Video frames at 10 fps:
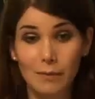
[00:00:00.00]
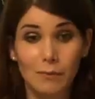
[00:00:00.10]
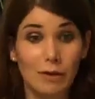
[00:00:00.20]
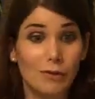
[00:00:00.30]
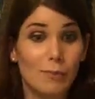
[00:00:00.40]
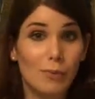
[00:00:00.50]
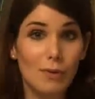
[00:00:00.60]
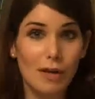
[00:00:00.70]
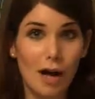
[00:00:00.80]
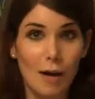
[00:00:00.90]
when you're
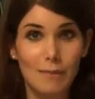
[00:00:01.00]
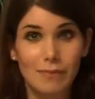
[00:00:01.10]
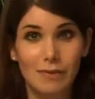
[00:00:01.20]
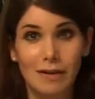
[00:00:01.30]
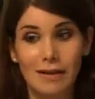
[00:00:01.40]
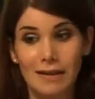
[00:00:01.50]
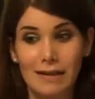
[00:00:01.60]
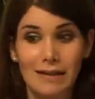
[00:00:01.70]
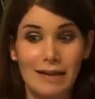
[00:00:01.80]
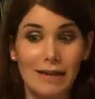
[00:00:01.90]
pre-op
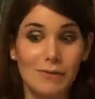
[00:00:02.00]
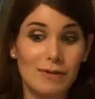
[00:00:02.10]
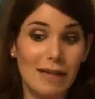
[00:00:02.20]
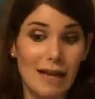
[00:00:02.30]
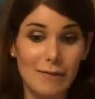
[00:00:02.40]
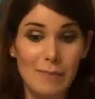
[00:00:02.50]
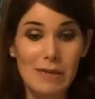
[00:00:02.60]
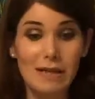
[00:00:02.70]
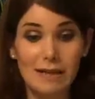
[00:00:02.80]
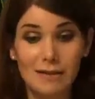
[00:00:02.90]
and you still have a
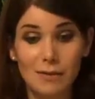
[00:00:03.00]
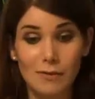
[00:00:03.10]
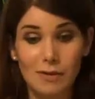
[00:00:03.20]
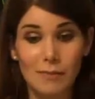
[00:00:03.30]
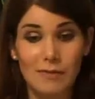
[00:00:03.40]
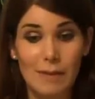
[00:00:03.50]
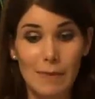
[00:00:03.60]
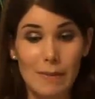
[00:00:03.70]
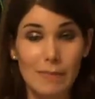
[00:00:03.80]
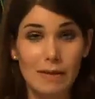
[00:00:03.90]
penis, some of them
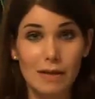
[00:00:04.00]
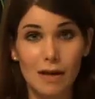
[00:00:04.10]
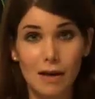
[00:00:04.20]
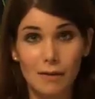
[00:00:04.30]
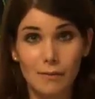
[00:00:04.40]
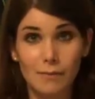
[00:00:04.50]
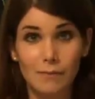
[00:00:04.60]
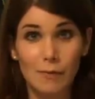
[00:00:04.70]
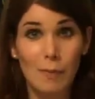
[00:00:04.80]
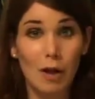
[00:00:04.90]
might be
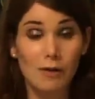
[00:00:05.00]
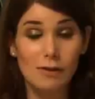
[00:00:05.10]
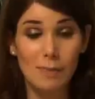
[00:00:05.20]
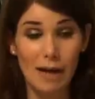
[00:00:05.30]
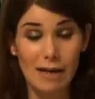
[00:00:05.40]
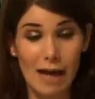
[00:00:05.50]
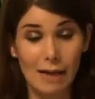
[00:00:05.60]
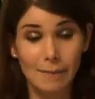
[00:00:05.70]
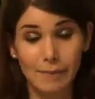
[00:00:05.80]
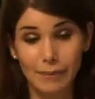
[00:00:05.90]
repulsed by that.
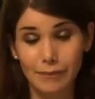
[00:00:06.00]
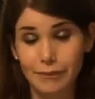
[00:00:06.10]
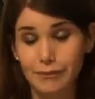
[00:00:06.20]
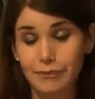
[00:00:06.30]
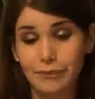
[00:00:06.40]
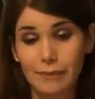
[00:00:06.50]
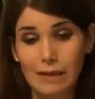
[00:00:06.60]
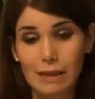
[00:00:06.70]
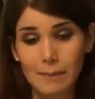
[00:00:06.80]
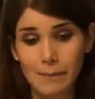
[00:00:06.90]

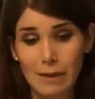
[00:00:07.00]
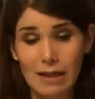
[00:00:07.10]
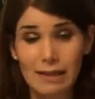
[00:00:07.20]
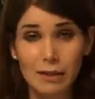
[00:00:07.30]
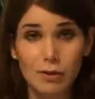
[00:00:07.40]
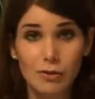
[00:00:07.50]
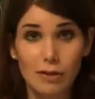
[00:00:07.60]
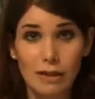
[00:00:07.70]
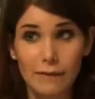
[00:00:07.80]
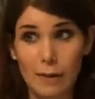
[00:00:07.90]
But I think you
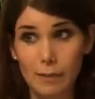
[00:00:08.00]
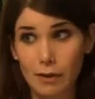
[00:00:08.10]
shouldn't give up.